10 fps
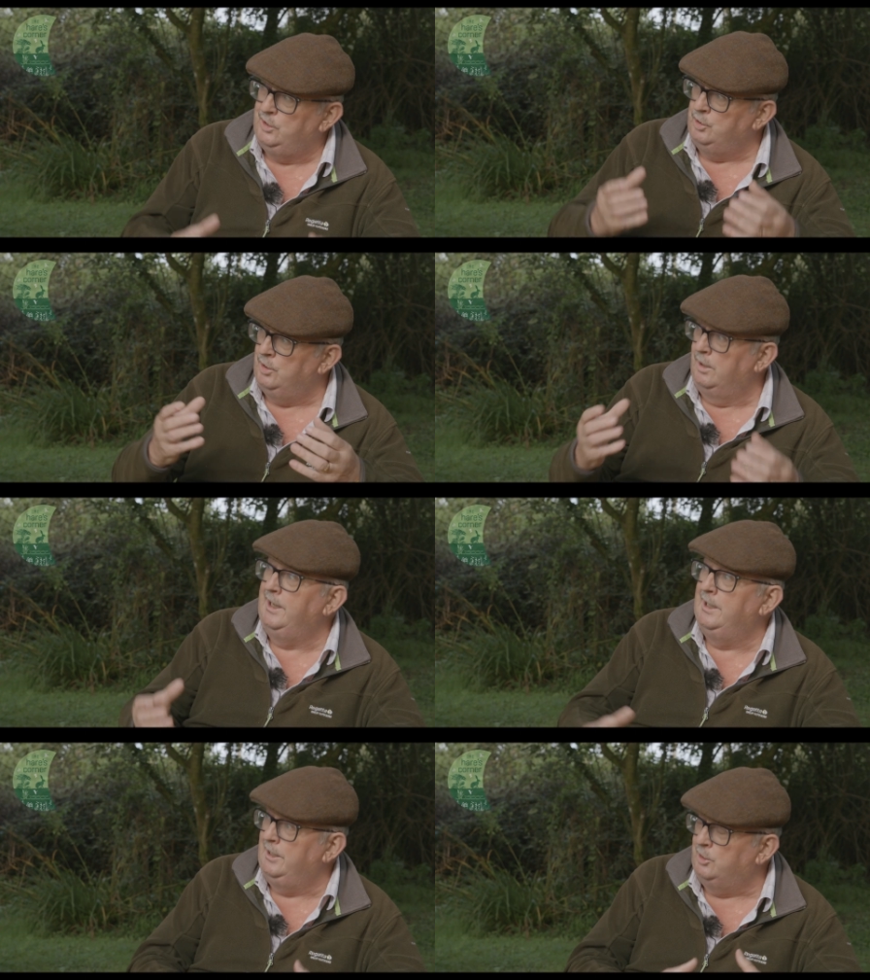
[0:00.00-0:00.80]
You know,
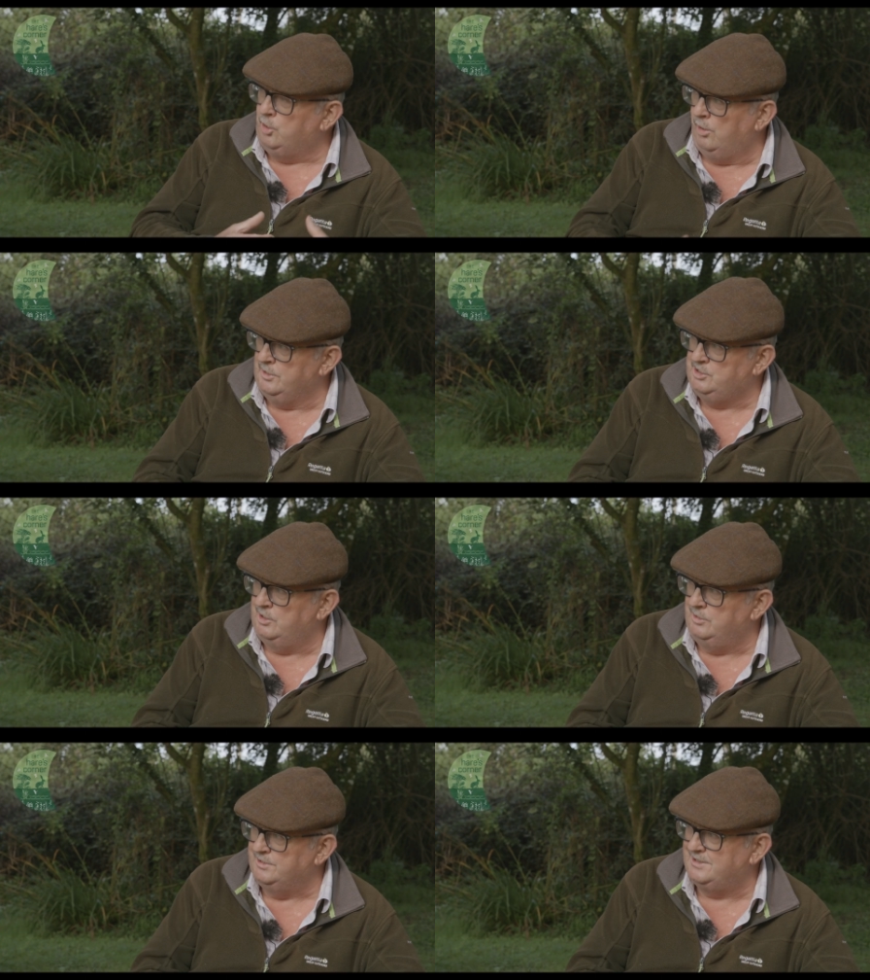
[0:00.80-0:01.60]
it
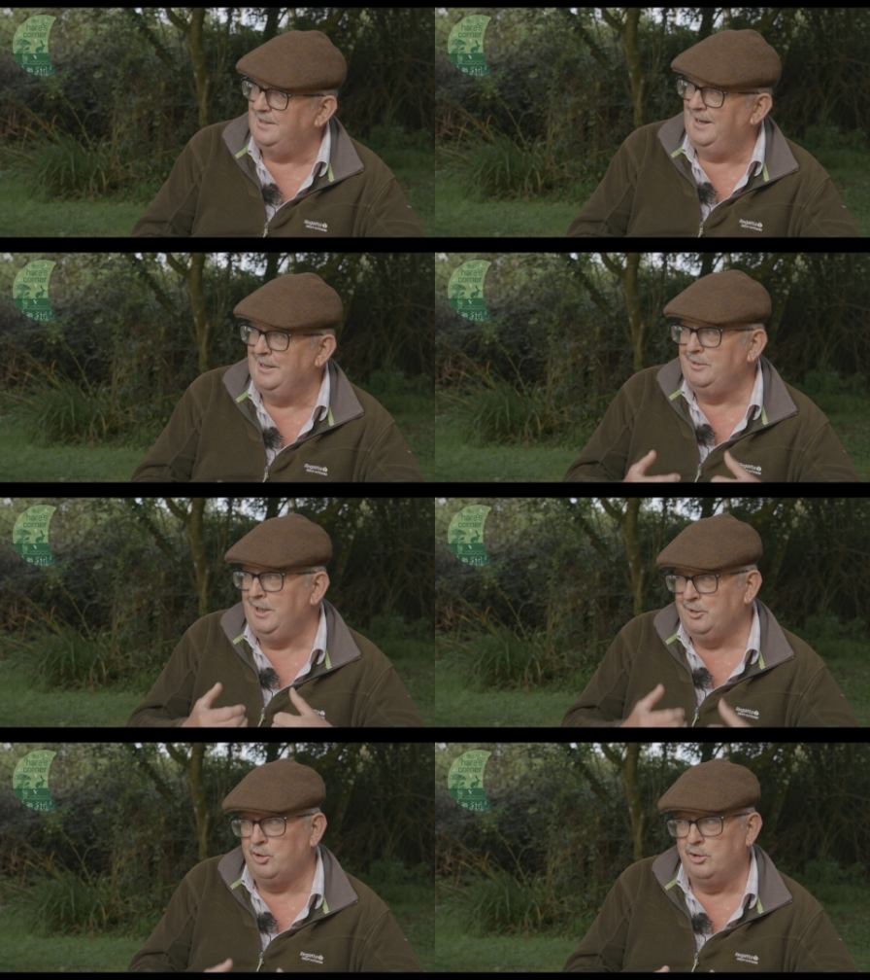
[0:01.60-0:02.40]
encouraging us. And
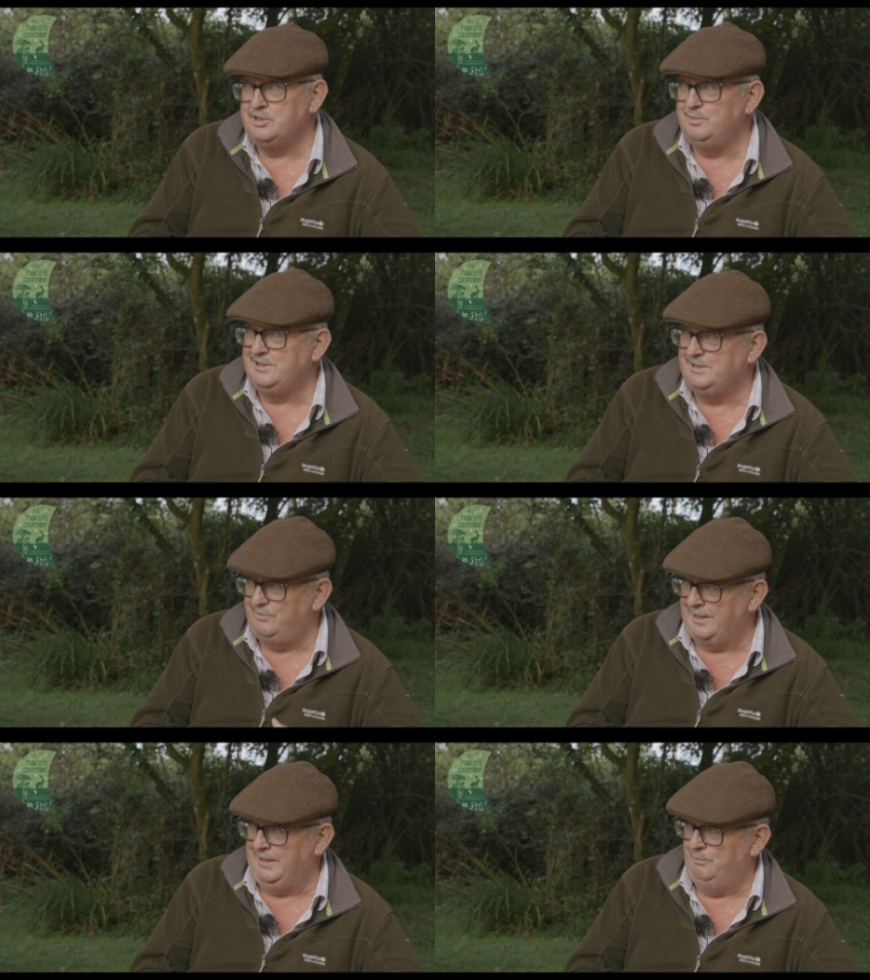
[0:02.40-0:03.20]
encouragement is
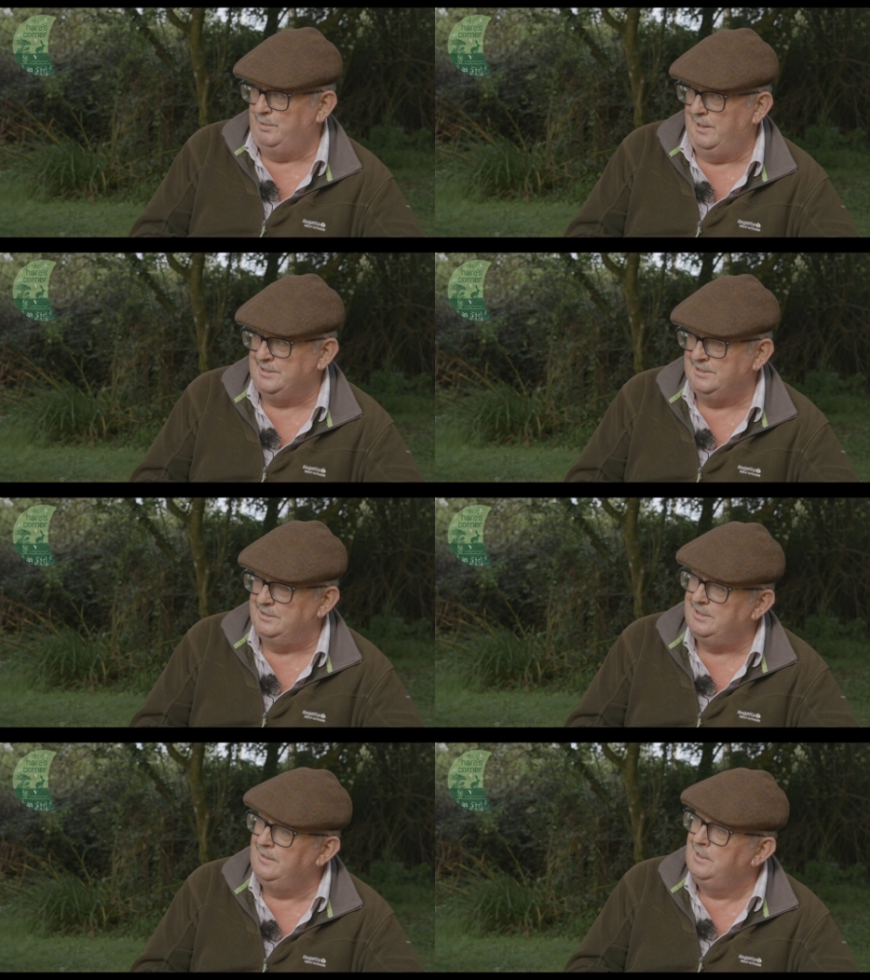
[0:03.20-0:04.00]
very important.